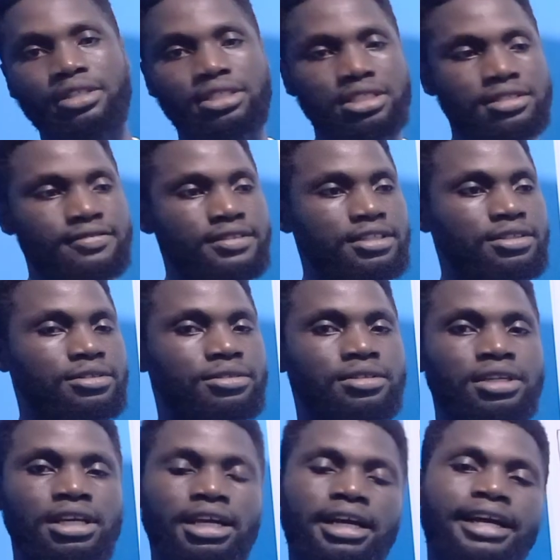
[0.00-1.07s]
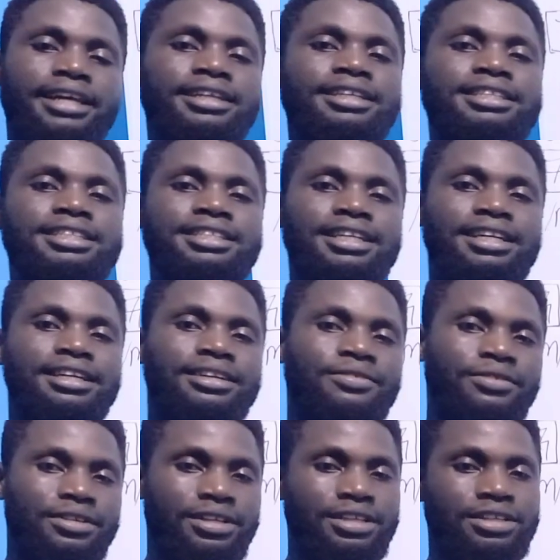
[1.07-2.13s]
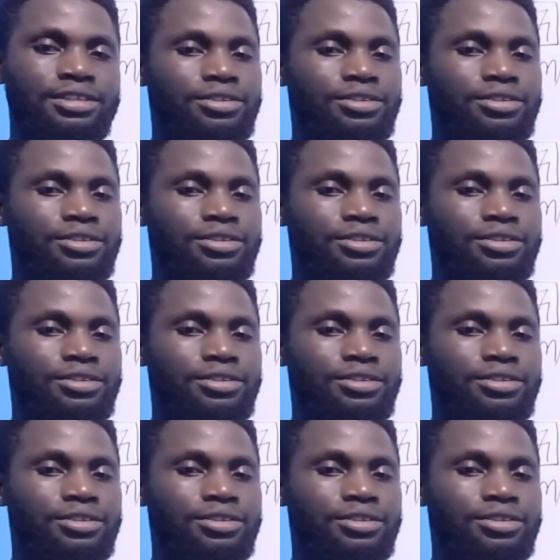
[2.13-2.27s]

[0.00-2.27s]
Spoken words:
in this video, kindly share it.